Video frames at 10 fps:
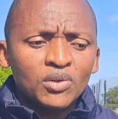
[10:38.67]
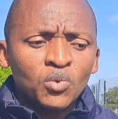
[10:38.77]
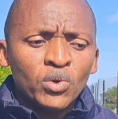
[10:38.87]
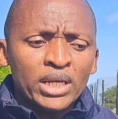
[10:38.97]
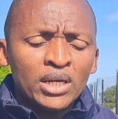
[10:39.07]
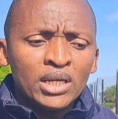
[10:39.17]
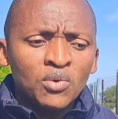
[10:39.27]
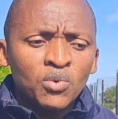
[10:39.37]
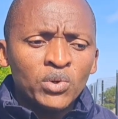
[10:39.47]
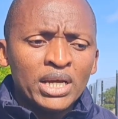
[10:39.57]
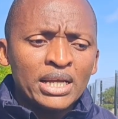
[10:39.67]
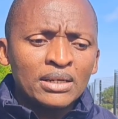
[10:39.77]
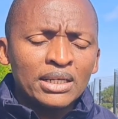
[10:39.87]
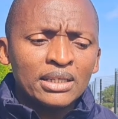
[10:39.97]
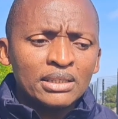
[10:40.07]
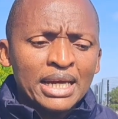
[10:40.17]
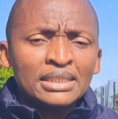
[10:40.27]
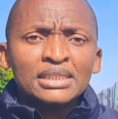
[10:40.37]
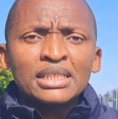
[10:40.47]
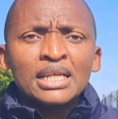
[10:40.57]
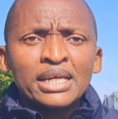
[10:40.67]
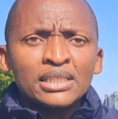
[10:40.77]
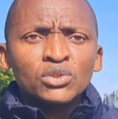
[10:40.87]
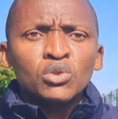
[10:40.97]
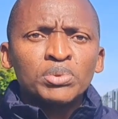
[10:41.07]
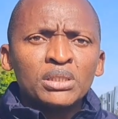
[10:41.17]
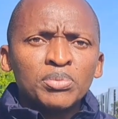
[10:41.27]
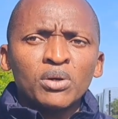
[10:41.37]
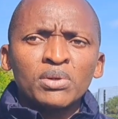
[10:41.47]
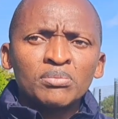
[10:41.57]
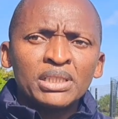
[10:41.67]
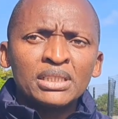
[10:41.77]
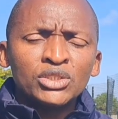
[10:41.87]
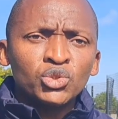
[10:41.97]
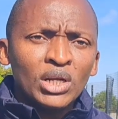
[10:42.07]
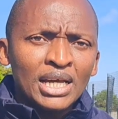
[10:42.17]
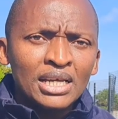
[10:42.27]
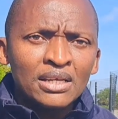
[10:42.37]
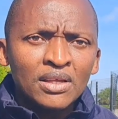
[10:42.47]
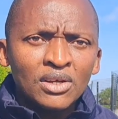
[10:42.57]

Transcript: Where would I ideally like it to be? Probably July,